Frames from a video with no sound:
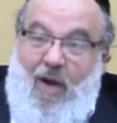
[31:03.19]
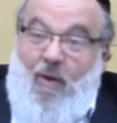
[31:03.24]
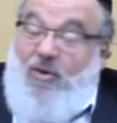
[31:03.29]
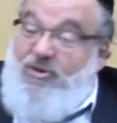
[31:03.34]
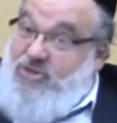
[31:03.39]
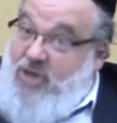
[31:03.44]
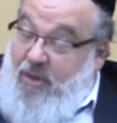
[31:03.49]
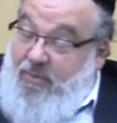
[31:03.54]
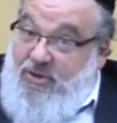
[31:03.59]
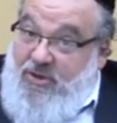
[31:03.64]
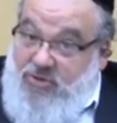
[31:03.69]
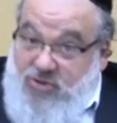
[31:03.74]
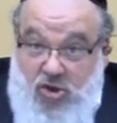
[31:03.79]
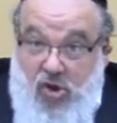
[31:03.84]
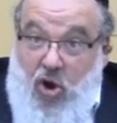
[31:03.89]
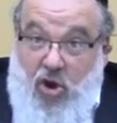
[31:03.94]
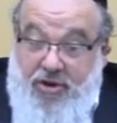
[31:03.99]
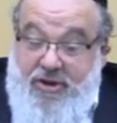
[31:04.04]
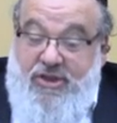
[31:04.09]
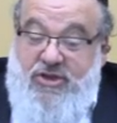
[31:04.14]
I was
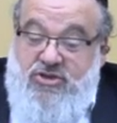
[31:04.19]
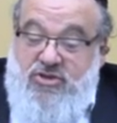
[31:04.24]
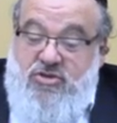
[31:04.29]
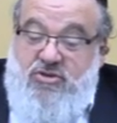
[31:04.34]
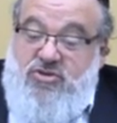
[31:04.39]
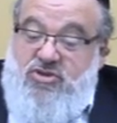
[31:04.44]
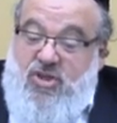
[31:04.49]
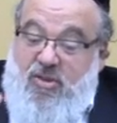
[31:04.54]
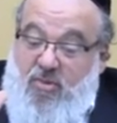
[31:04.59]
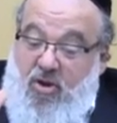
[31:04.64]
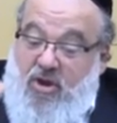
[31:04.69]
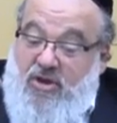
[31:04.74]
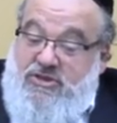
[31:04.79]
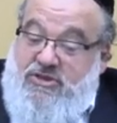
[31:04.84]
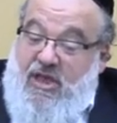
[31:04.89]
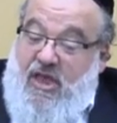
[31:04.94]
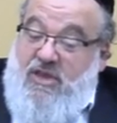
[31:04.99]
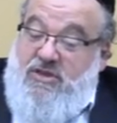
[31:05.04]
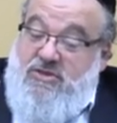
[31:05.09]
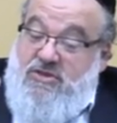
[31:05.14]
garnished. So the Gemara
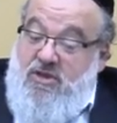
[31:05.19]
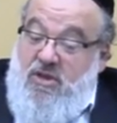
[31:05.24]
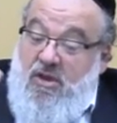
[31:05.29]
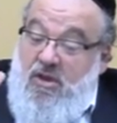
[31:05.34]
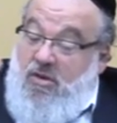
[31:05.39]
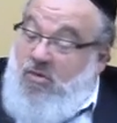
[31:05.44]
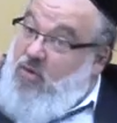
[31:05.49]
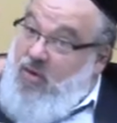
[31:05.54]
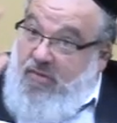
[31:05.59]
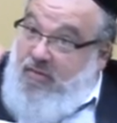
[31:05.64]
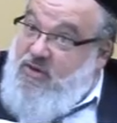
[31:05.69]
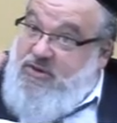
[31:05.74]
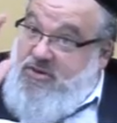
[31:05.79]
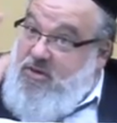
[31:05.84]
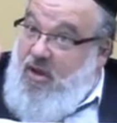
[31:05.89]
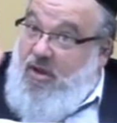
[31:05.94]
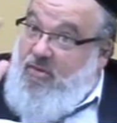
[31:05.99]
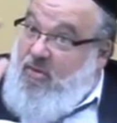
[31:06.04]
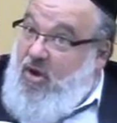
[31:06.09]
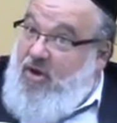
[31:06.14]
says, well, what's
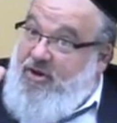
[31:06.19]
going to